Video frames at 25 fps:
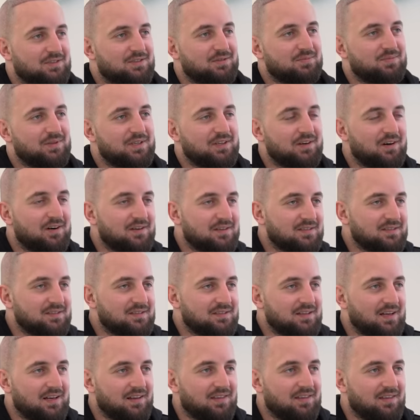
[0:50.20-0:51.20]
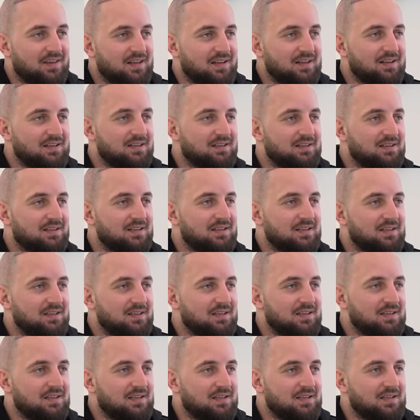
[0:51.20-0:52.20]
To be honest, I think
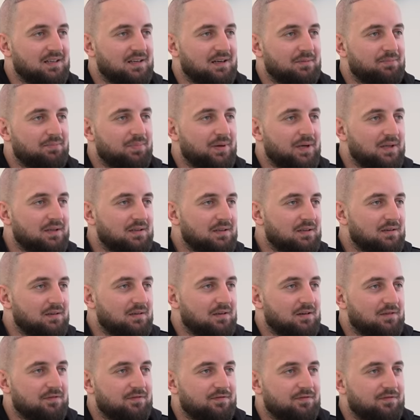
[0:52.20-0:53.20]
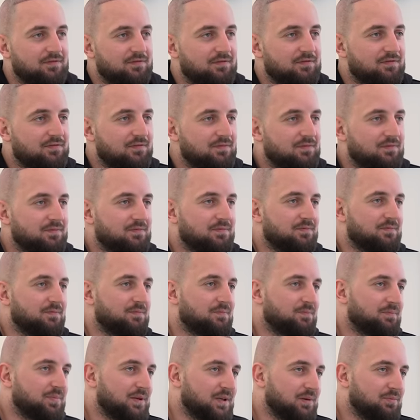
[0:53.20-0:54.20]
the opinion of
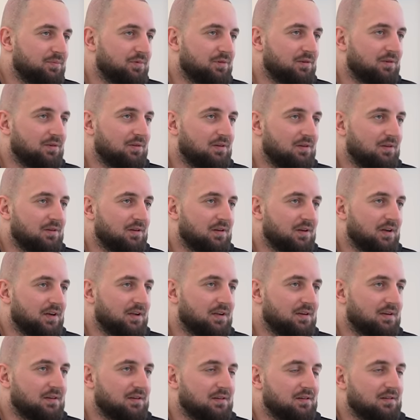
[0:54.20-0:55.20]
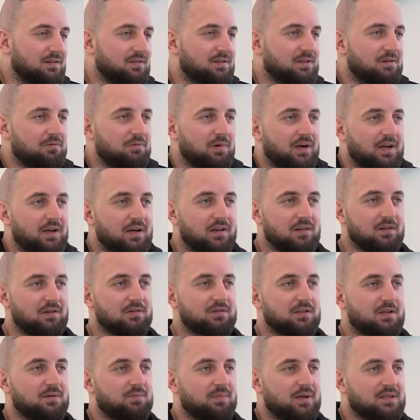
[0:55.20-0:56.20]
people and the way I
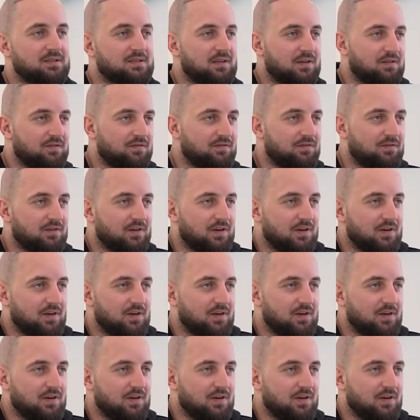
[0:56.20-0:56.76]
looked at myself,